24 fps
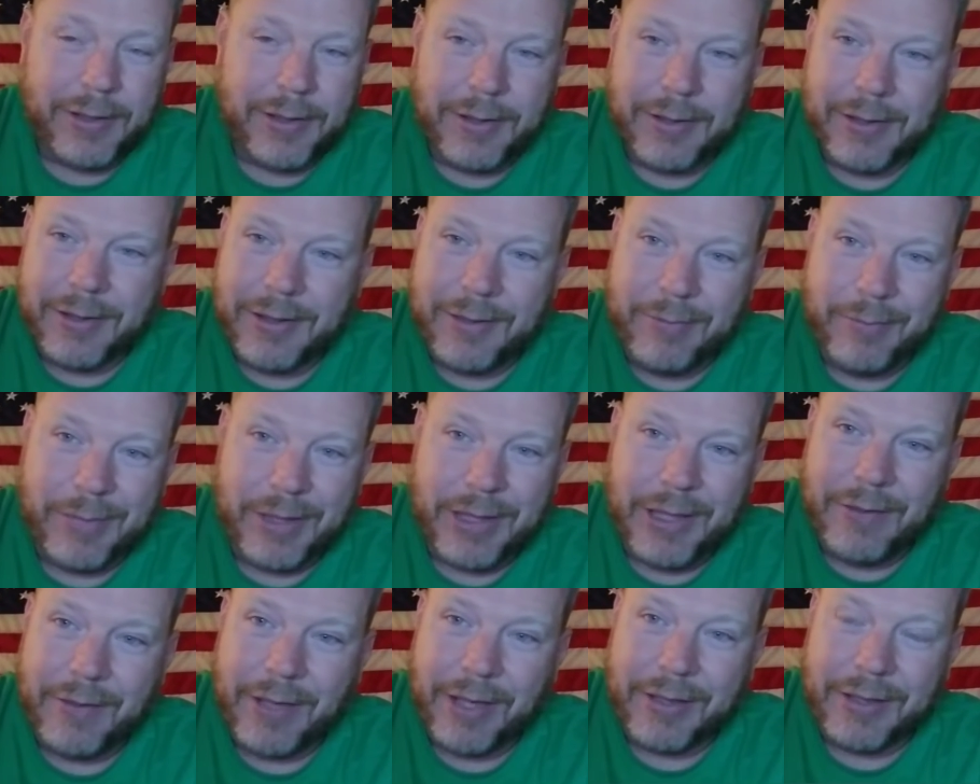I couldn't
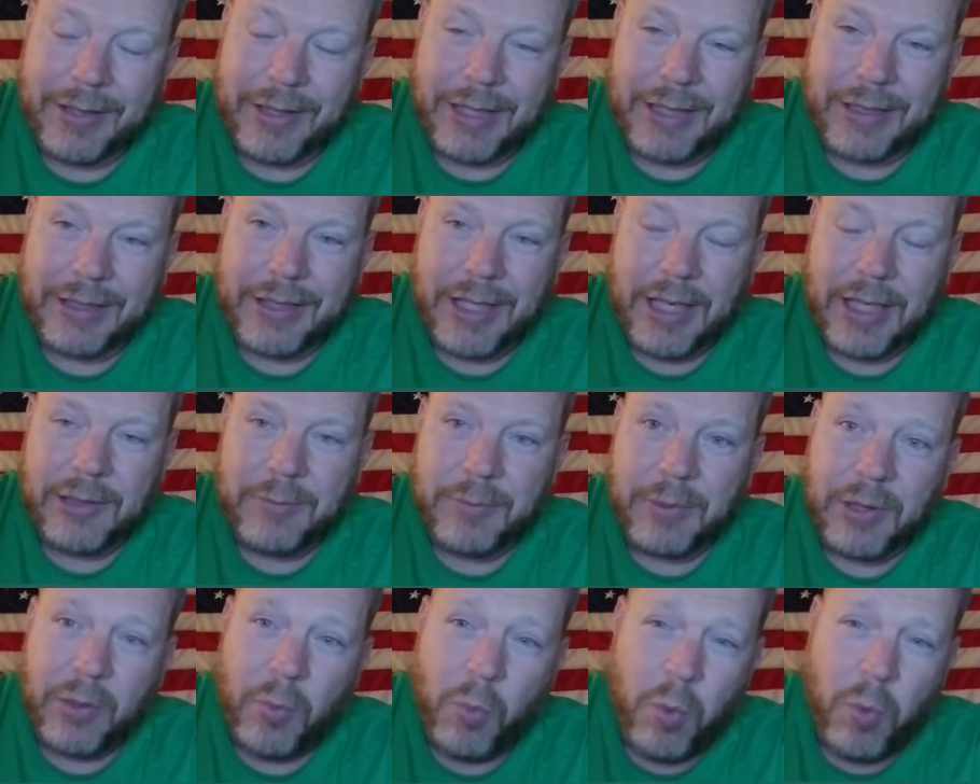believe after that challenge,
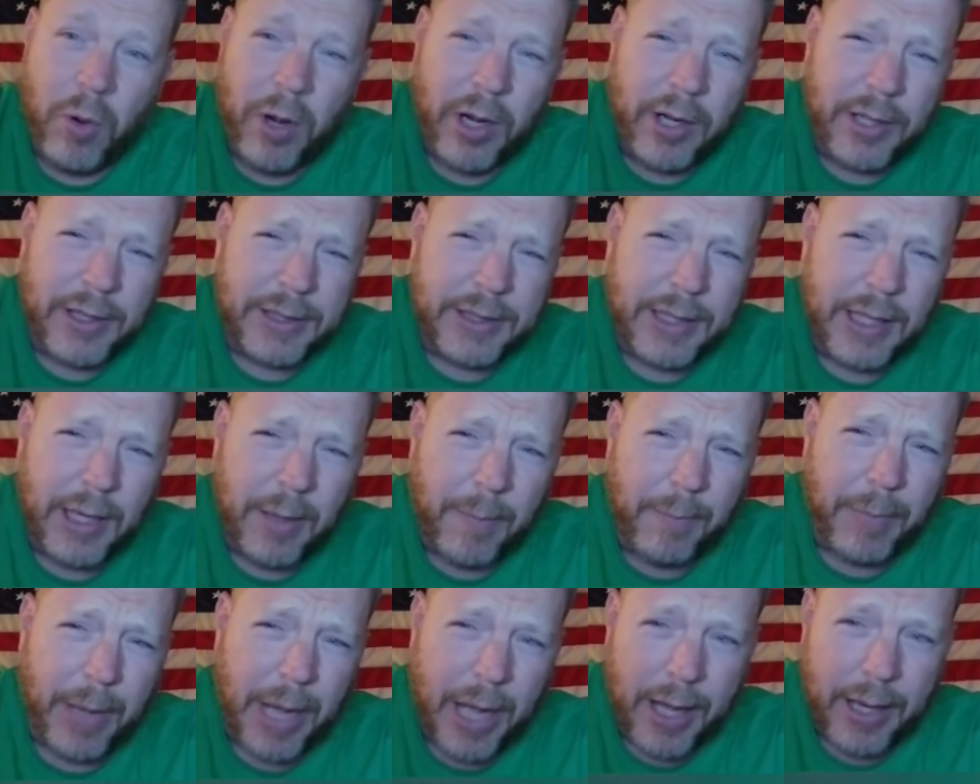but the weirdest thing
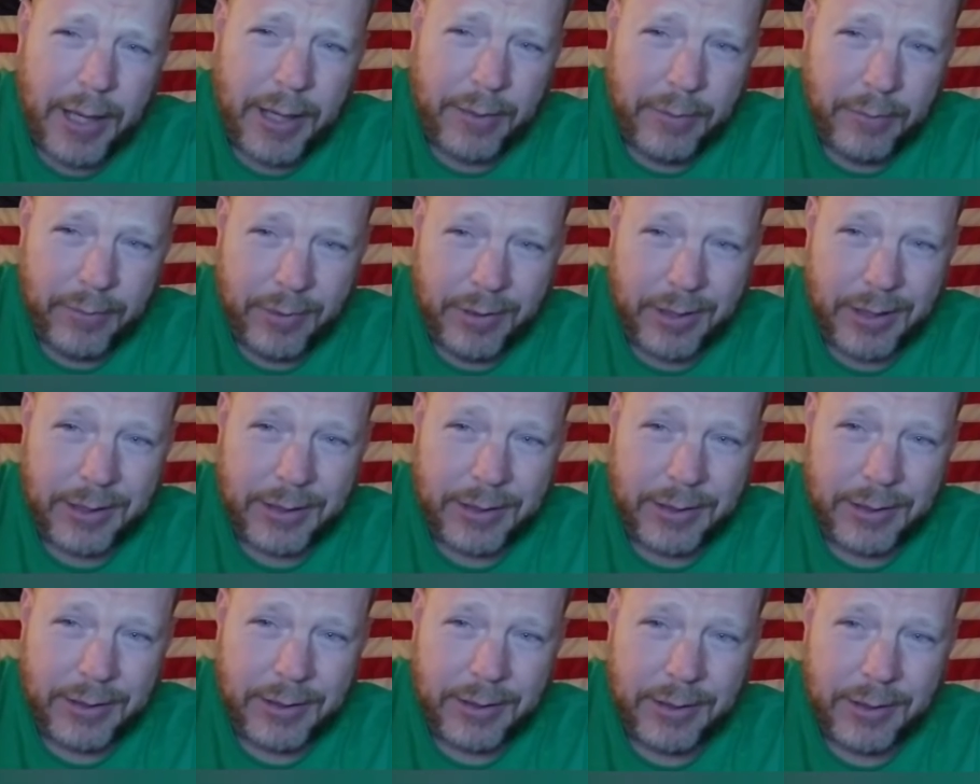about it
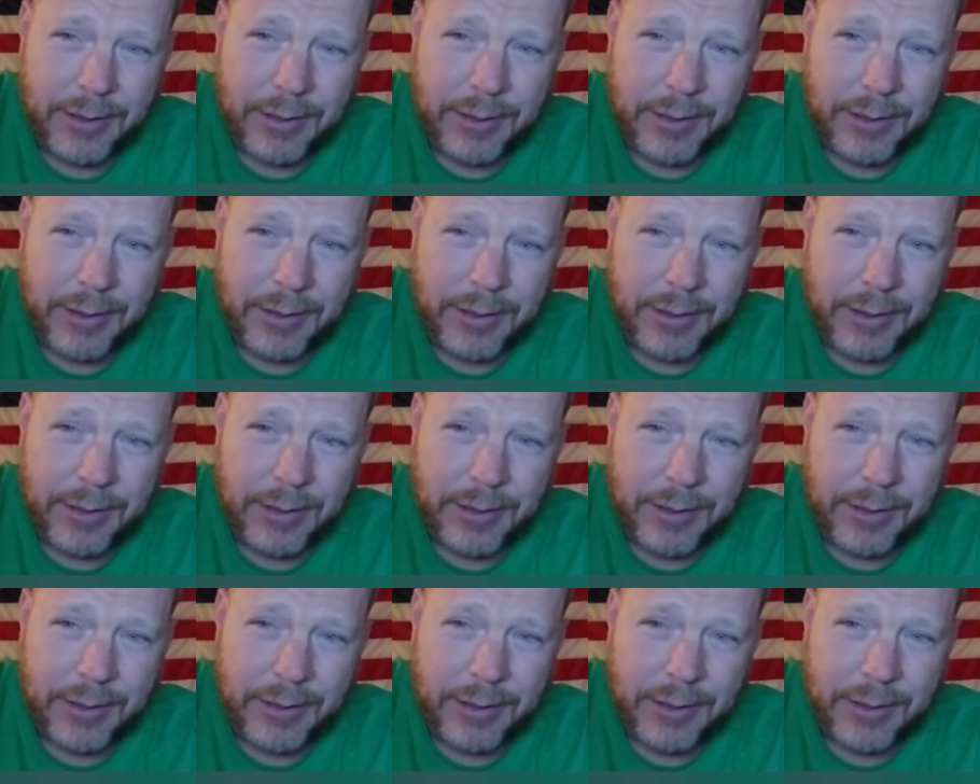was,